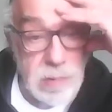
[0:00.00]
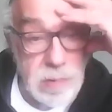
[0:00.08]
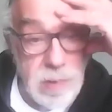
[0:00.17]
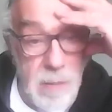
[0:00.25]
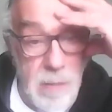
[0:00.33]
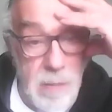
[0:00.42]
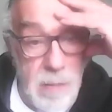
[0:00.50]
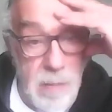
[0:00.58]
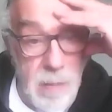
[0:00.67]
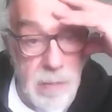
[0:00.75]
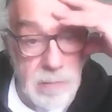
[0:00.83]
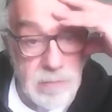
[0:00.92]
I don't know
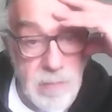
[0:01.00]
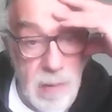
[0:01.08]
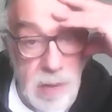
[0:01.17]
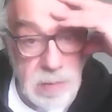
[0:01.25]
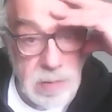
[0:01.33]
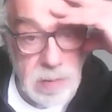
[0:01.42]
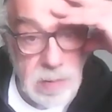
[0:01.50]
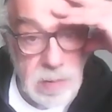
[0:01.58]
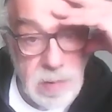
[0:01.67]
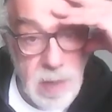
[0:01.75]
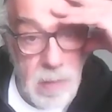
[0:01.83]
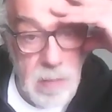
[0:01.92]
how I knew
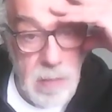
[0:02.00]
that.